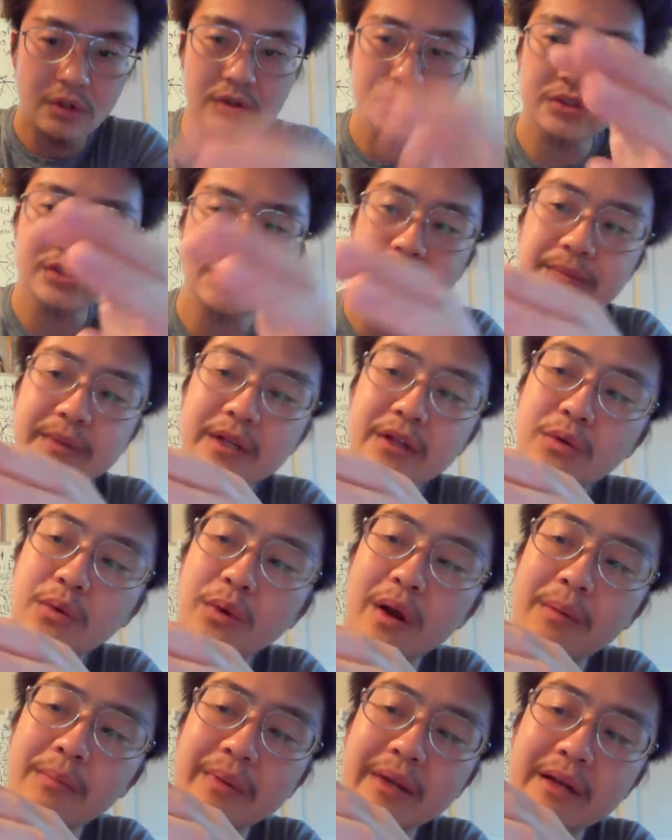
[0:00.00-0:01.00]
or something. You
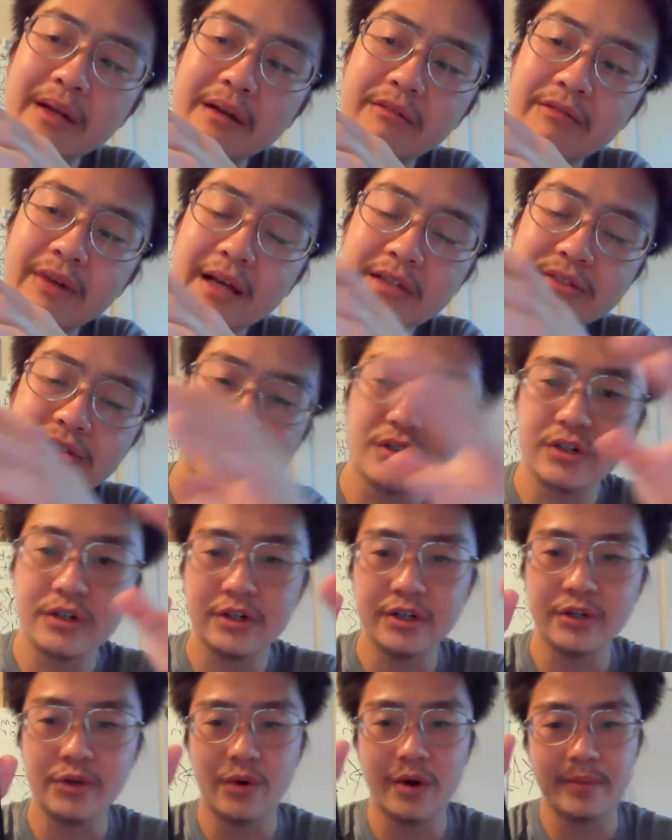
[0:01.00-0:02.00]
want to be an
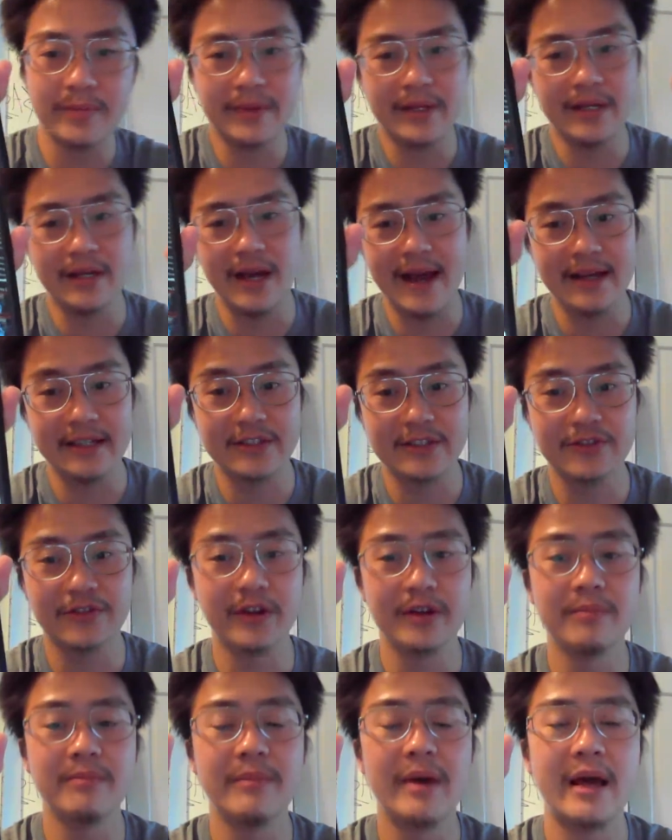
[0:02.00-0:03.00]
investor, you want to be a hedge
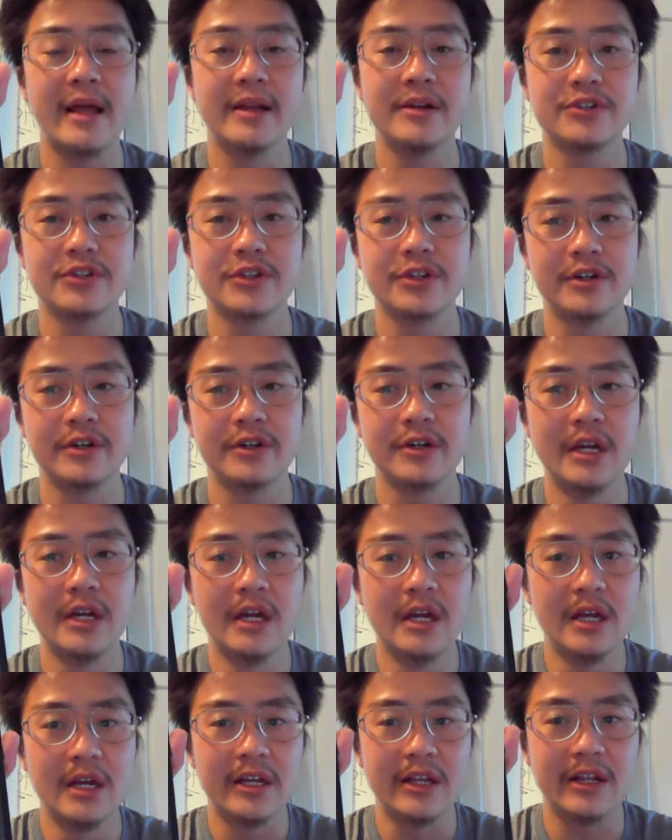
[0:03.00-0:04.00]
fund manager.
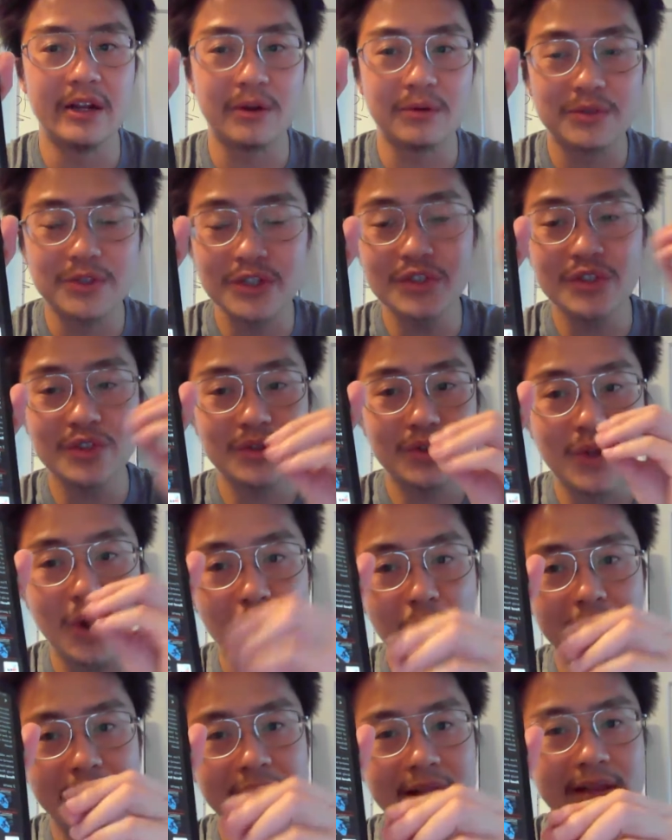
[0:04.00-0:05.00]
You know, just
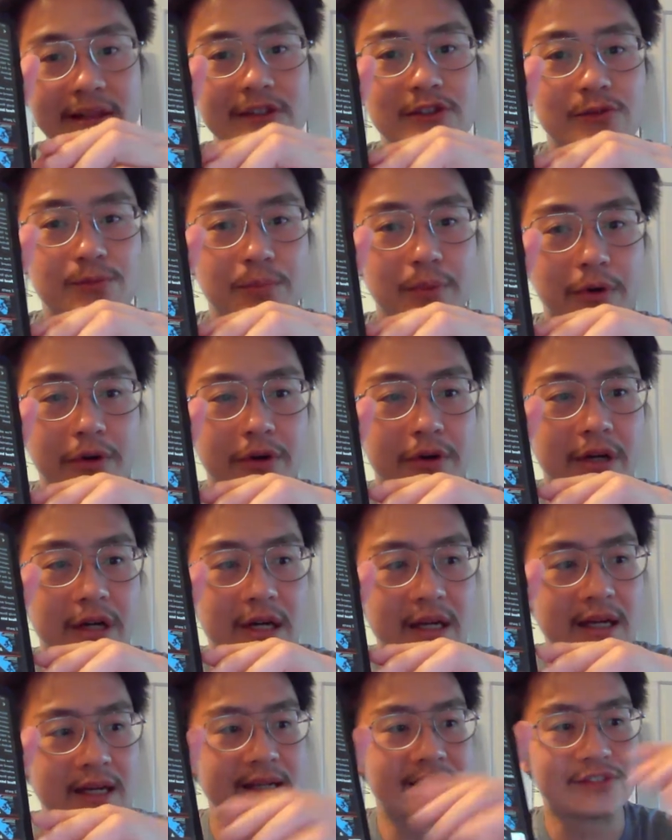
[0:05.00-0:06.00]
knowing this book
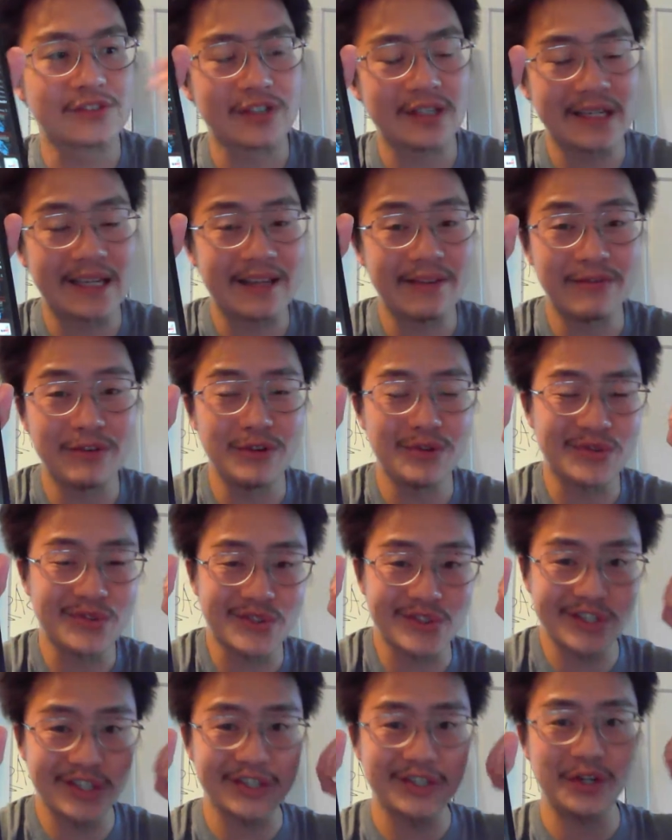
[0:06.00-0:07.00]
is going to give you
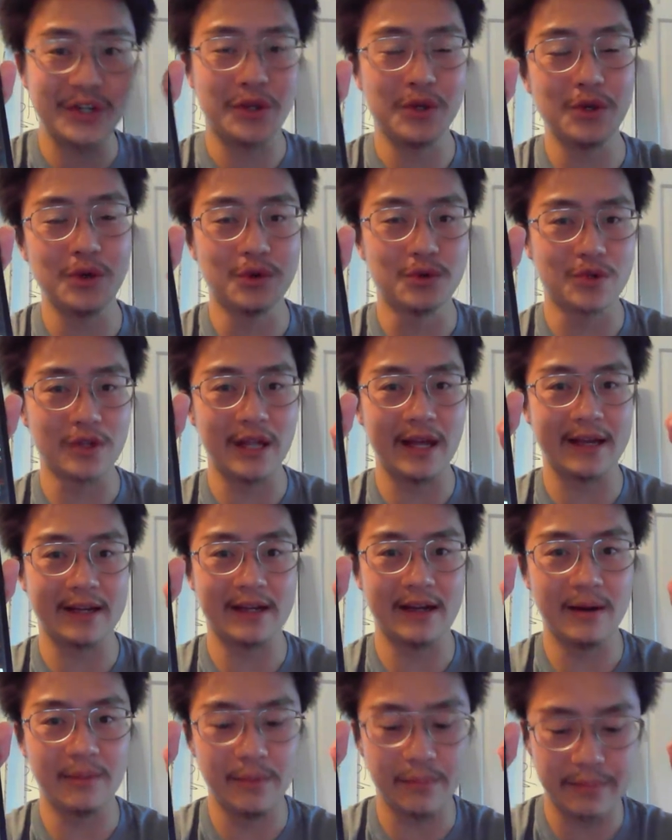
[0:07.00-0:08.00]
such a huge leg
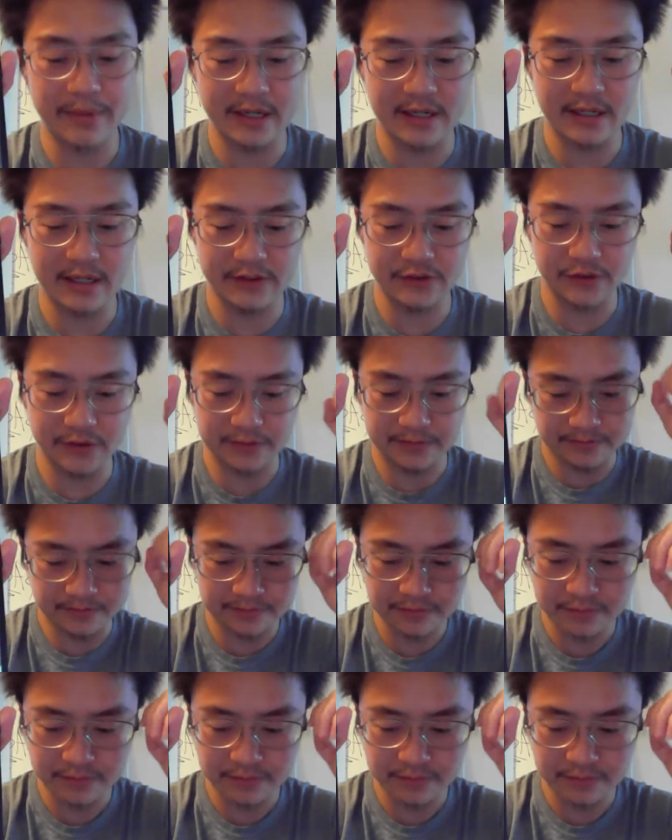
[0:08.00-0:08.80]
up because